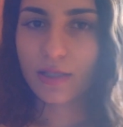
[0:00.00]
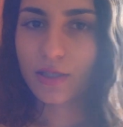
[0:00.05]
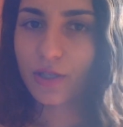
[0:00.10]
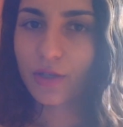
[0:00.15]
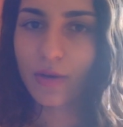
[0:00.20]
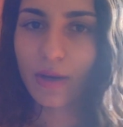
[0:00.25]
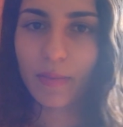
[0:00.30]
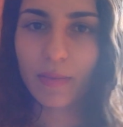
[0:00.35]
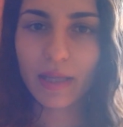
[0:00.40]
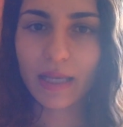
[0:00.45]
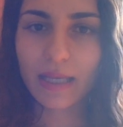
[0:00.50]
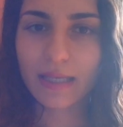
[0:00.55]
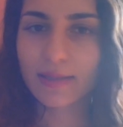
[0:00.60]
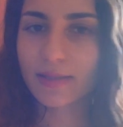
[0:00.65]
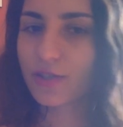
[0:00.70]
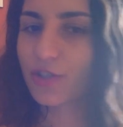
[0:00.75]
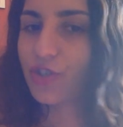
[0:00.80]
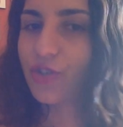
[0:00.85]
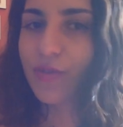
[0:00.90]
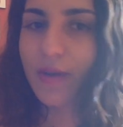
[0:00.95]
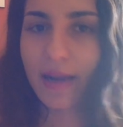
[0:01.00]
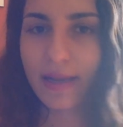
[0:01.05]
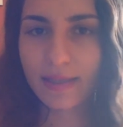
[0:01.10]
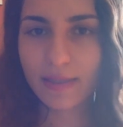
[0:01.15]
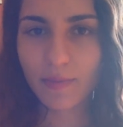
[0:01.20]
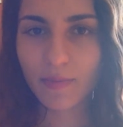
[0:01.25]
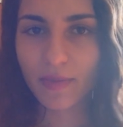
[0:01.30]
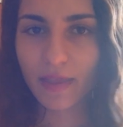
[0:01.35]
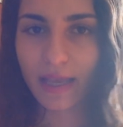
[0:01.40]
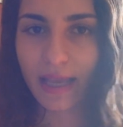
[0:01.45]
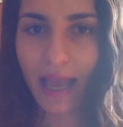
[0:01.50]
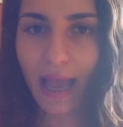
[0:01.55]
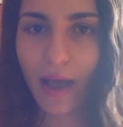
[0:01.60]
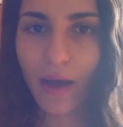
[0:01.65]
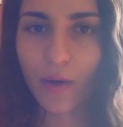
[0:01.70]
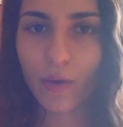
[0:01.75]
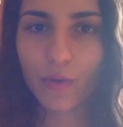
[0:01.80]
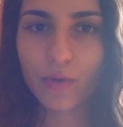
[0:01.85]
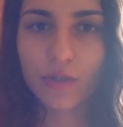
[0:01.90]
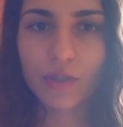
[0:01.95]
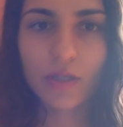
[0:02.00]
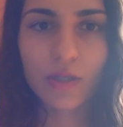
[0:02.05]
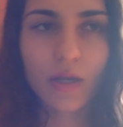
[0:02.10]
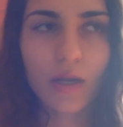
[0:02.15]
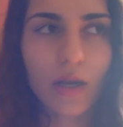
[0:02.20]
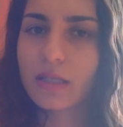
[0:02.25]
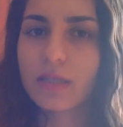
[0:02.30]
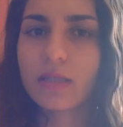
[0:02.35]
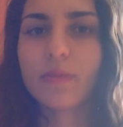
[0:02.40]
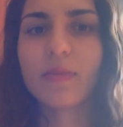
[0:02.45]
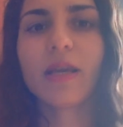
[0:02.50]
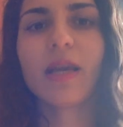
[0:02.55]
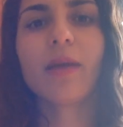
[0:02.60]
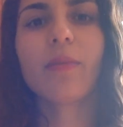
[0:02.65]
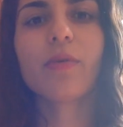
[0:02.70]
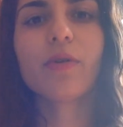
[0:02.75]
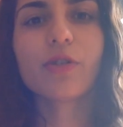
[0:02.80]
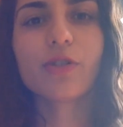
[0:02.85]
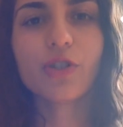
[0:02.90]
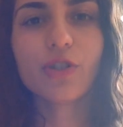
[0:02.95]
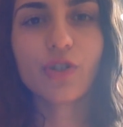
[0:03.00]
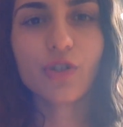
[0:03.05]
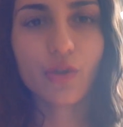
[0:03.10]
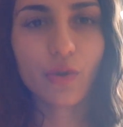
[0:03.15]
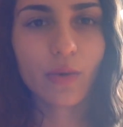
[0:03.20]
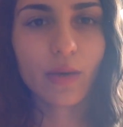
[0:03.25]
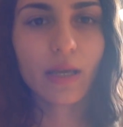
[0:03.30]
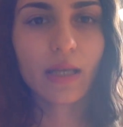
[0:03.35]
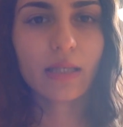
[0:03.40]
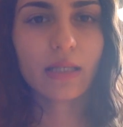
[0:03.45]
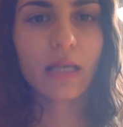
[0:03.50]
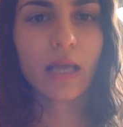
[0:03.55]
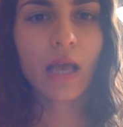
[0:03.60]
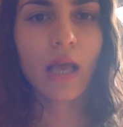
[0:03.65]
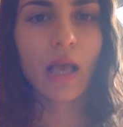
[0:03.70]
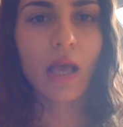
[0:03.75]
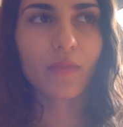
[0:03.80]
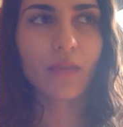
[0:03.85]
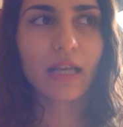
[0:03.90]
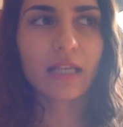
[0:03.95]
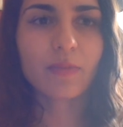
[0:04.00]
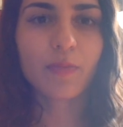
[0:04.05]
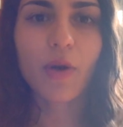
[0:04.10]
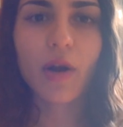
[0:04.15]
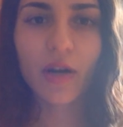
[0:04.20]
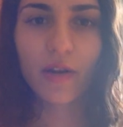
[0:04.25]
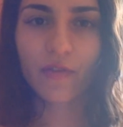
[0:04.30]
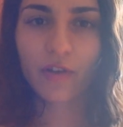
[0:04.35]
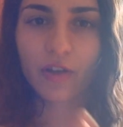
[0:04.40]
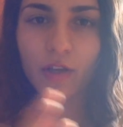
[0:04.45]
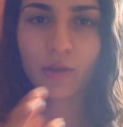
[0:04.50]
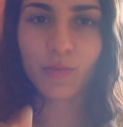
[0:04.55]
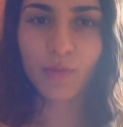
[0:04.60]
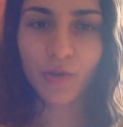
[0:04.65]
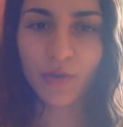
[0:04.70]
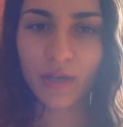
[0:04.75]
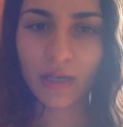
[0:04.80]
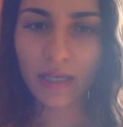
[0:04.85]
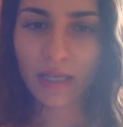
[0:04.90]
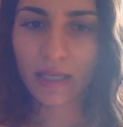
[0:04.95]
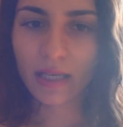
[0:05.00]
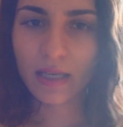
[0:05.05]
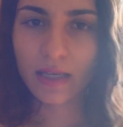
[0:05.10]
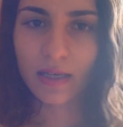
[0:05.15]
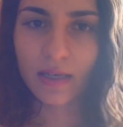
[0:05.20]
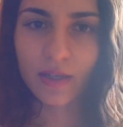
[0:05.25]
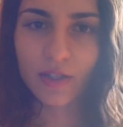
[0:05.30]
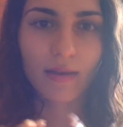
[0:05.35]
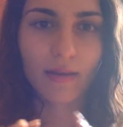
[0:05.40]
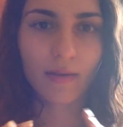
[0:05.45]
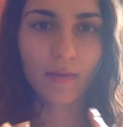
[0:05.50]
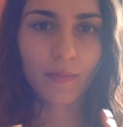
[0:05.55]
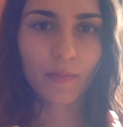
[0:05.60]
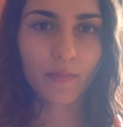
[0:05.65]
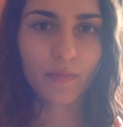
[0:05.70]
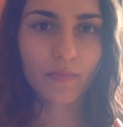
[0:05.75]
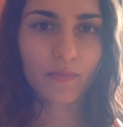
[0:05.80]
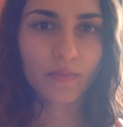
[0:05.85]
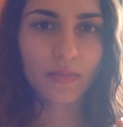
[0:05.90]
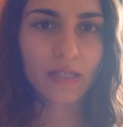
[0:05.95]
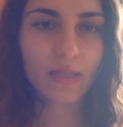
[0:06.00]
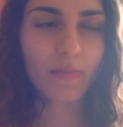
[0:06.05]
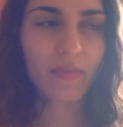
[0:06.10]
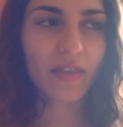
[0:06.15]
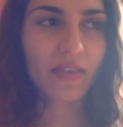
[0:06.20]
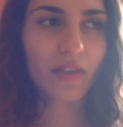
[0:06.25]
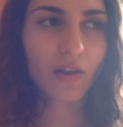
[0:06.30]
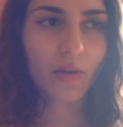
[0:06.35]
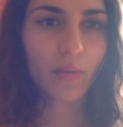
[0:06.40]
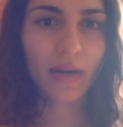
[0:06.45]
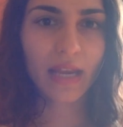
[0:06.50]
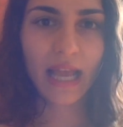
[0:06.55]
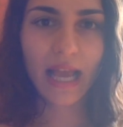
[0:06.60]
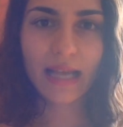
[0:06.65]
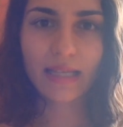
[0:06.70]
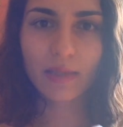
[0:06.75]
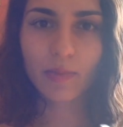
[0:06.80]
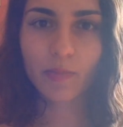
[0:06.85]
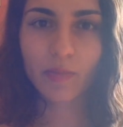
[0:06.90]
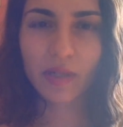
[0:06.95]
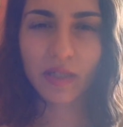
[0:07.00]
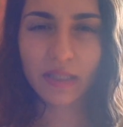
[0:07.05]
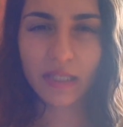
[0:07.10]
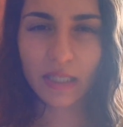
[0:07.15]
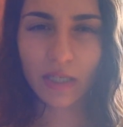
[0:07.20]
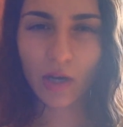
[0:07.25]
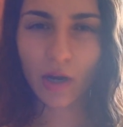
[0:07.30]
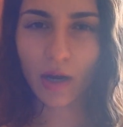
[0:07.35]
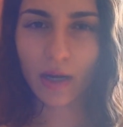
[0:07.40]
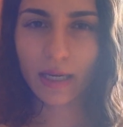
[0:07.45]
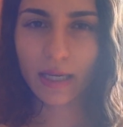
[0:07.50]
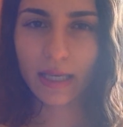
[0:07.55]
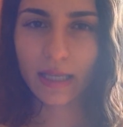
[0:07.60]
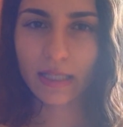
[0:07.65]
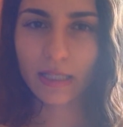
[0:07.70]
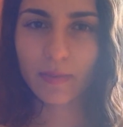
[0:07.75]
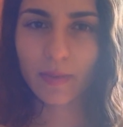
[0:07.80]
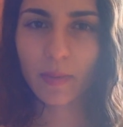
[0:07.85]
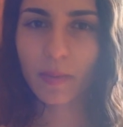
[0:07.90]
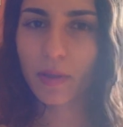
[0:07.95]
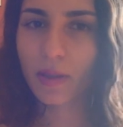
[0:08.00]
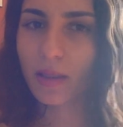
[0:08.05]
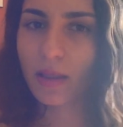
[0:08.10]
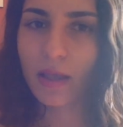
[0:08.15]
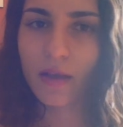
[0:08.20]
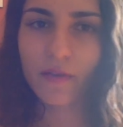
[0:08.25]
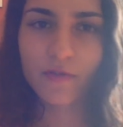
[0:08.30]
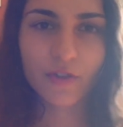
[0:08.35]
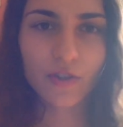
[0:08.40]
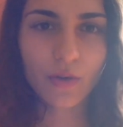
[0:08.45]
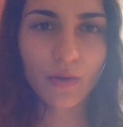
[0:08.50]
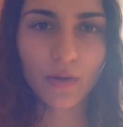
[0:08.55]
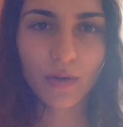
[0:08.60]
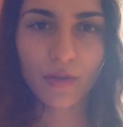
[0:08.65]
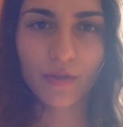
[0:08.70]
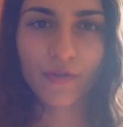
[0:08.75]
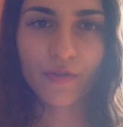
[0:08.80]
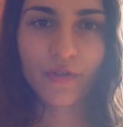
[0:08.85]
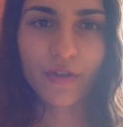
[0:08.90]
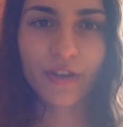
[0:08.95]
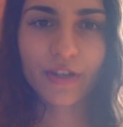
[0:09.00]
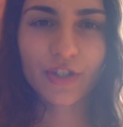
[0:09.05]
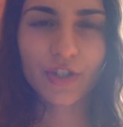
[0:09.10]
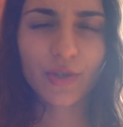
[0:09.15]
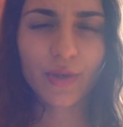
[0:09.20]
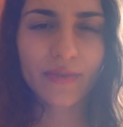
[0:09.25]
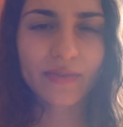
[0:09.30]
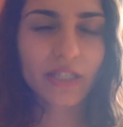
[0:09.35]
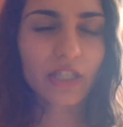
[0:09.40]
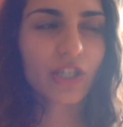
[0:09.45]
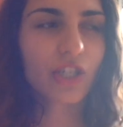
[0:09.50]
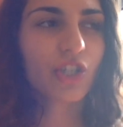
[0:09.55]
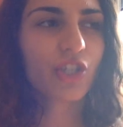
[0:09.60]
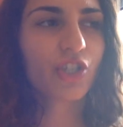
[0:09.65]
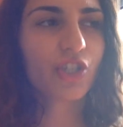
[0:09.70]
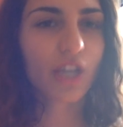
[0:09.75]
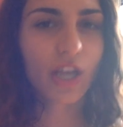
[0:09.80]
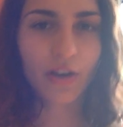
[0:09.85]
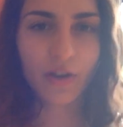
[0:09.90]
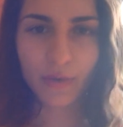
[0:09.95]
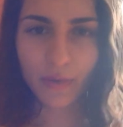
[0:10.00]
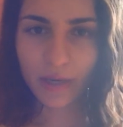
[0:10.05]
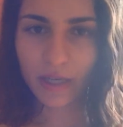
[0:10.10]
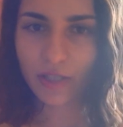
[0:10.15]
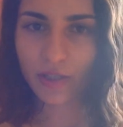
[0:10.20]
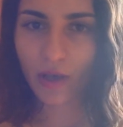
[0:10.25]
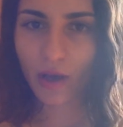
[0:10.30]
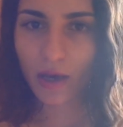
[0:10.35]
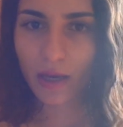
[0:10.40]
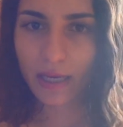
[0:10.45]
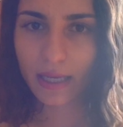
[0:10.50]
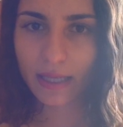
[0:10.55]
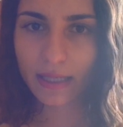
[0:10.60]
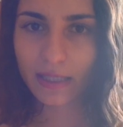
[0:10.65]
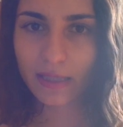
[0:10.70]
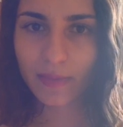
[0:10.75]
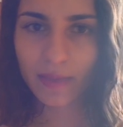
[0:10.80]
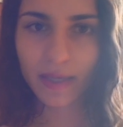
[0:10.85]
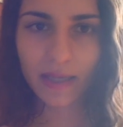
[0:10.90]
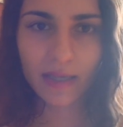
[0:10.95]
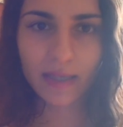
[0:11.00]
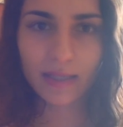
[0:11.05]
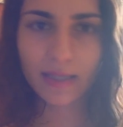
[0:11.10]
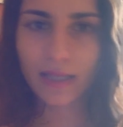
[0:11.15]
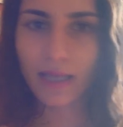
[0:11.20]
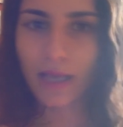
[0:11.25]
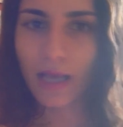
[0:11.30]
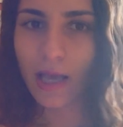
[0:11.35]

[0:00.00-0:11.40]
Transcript: such a great place to try something out, to be able to do it as part of a community and as something that already has a built-in audience. People love to go to the Fringe. You have such a generous audience because